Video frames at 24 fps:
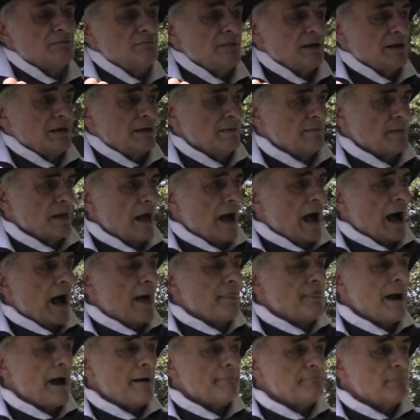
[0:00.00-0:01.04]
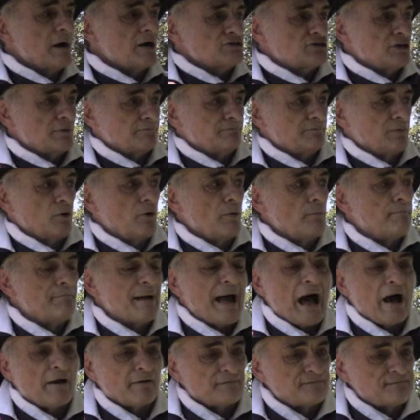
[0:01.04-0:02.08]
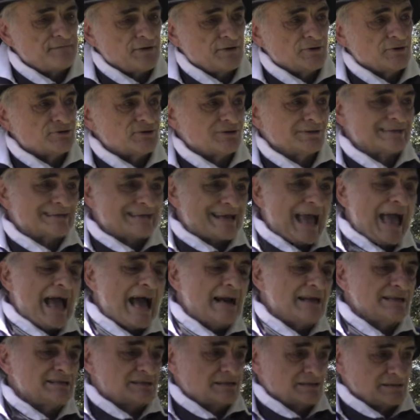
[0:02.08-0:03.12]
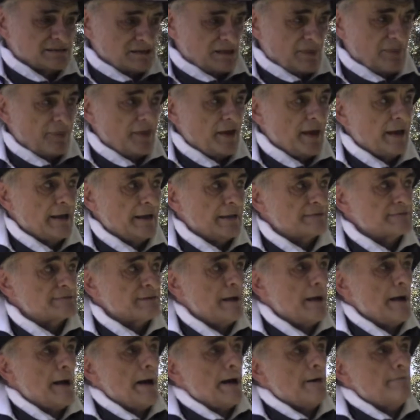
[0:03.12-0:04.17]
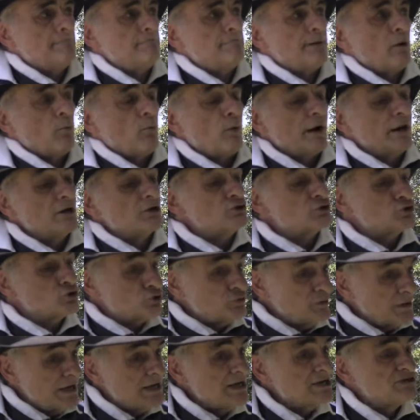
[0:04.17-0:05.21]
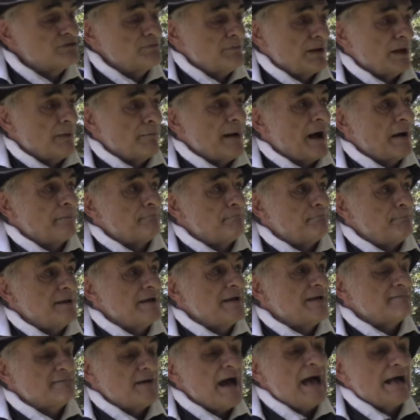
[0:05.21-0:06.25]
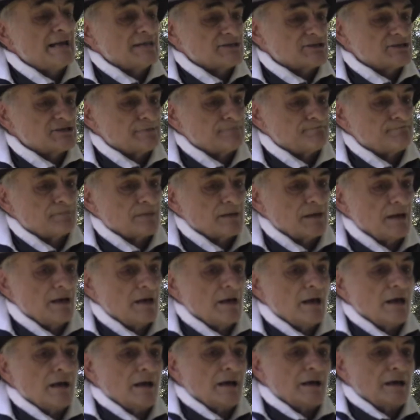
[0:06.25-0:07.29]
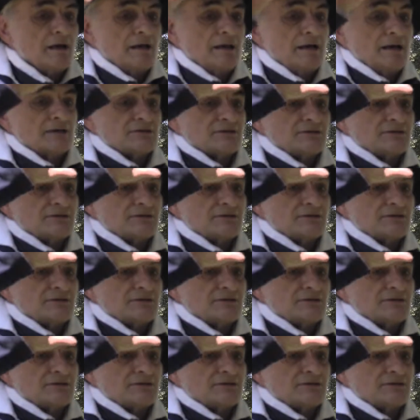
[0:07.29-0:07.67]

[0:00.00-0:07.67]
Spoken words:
me, I'm not much on battlefields and cannons and things, but what intrigues me about big events is